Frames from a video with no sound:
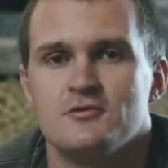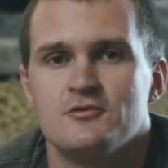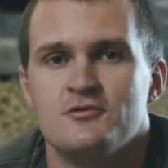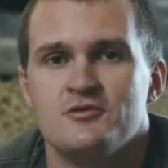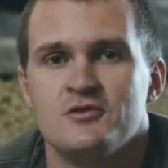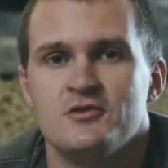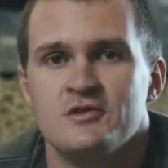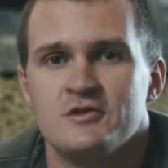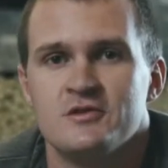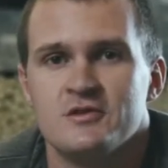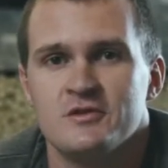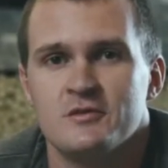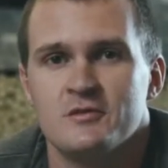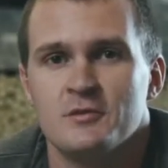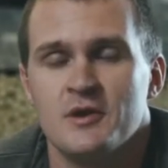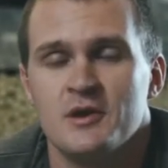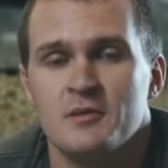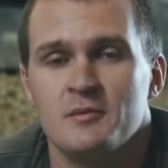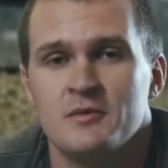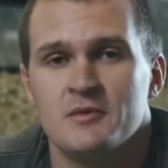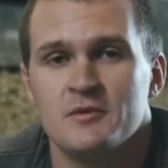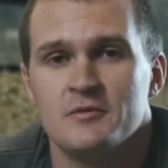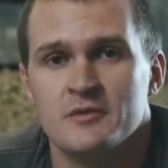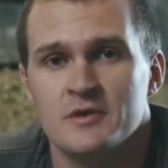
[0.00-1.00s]
Jesus
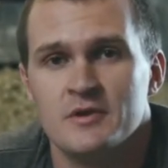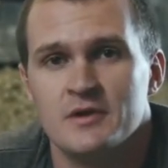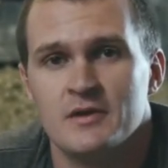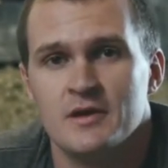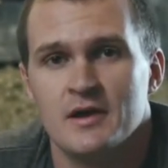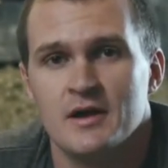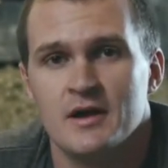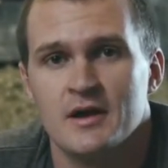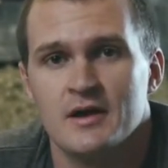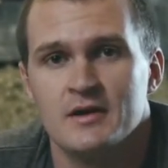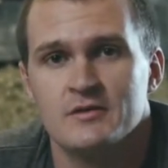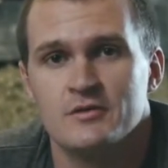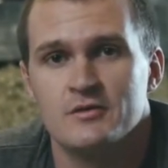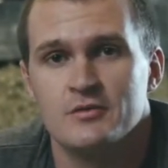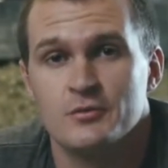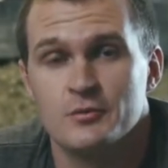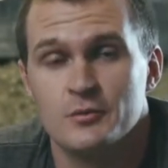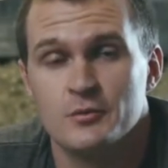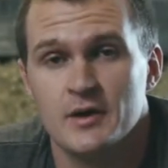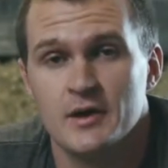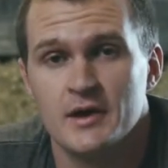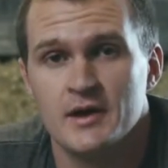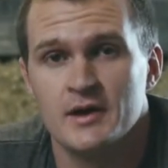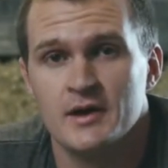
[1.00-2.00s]
made me realize
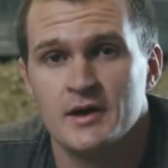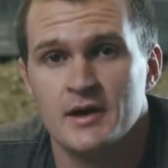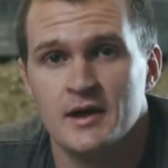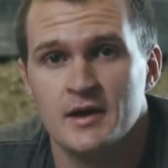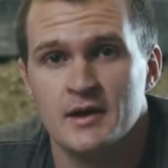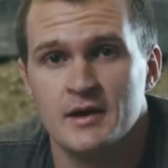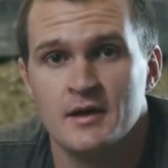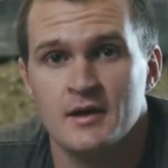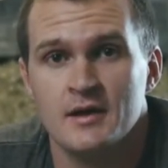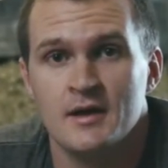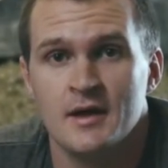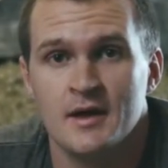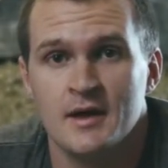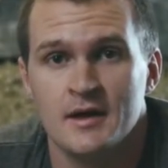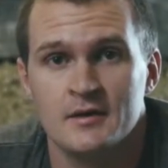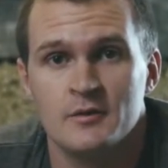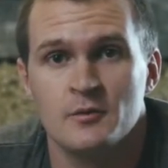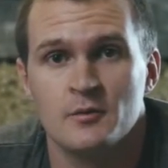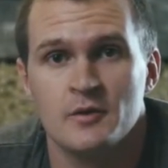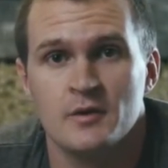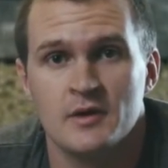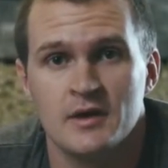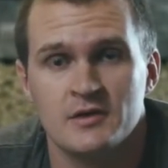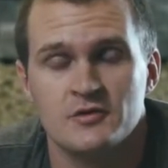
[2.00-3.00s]
through AA and
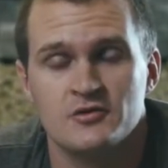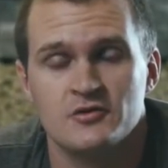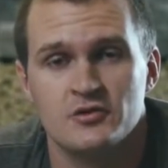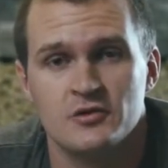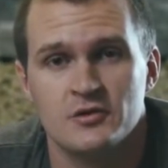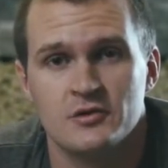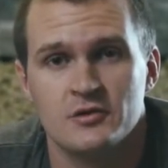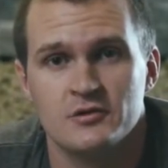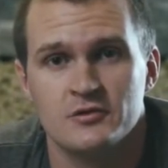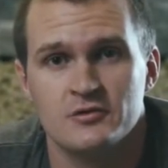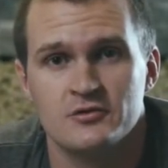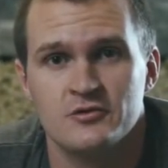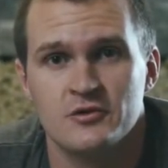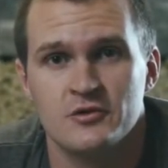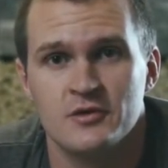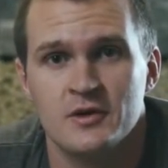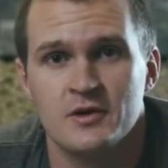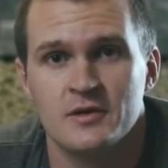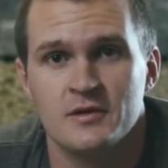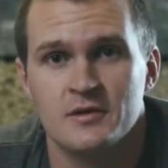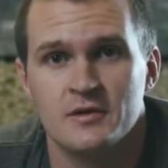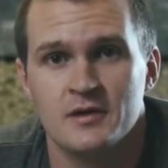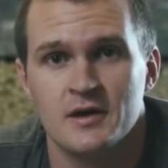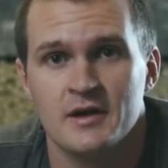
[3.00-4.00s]
Gwinnett Church
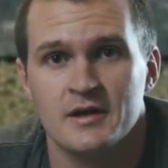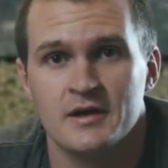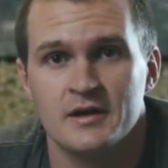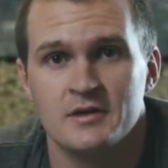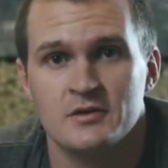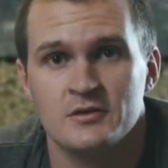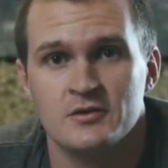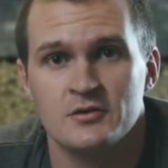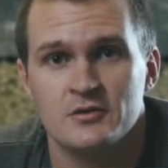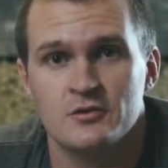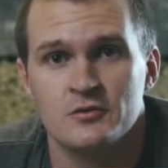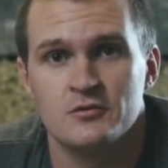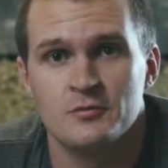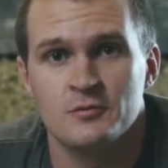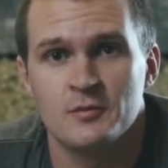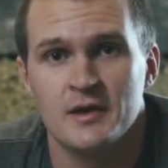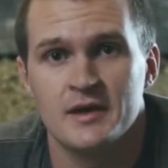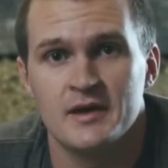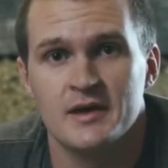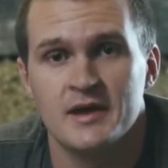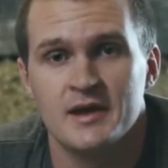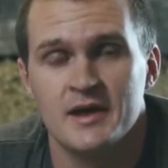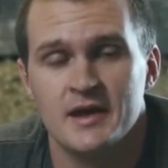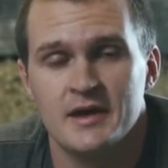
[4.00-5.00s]
that I can use
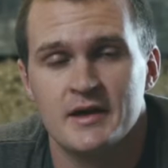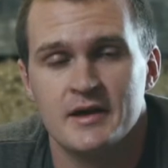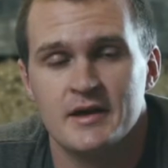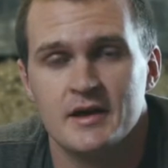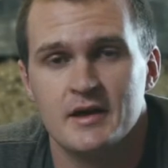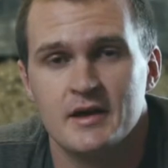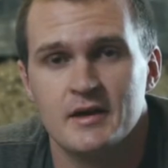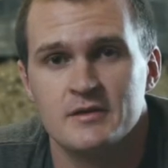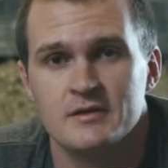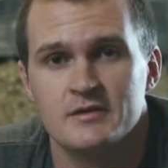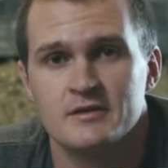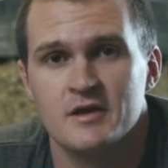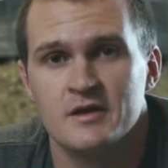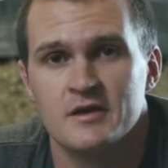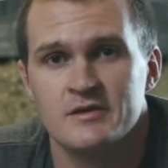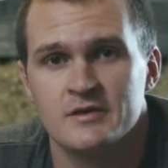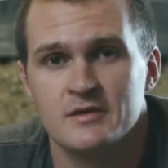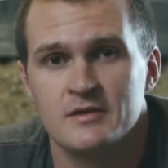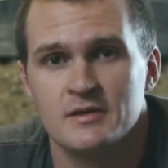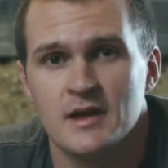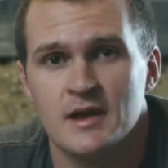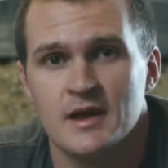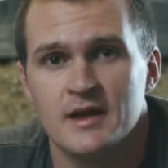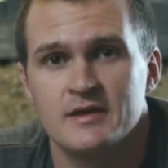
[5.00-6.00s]
my chaos as
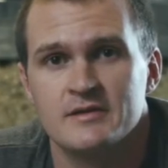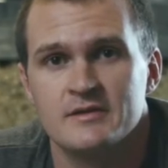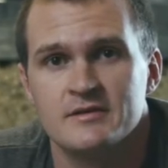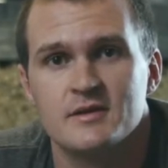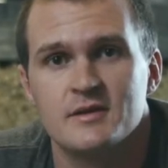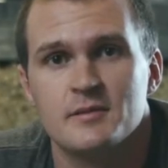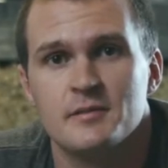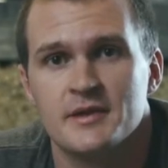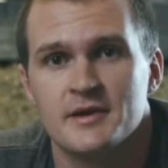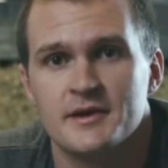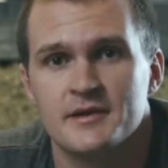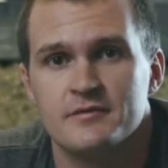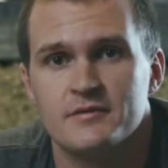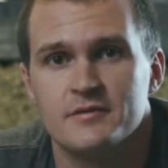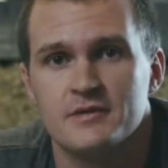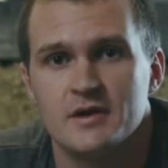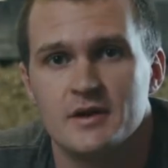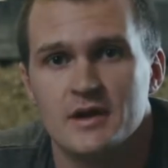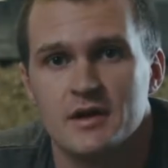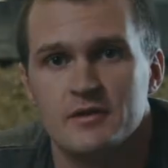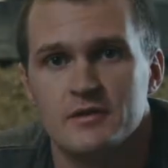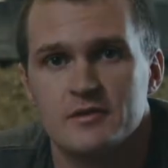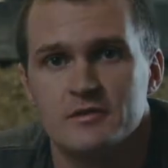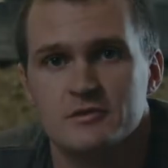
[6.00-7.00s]
a light to benefit
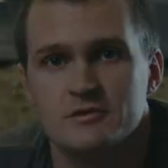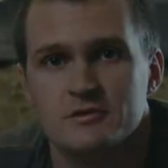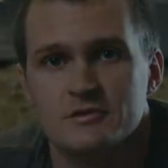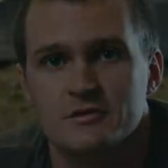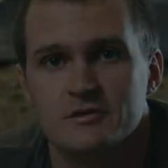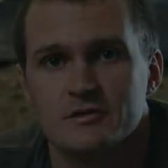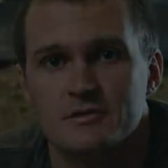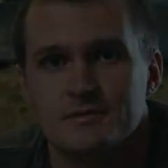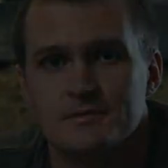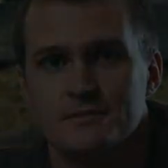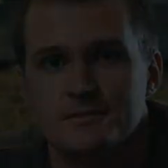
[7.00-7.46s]
others.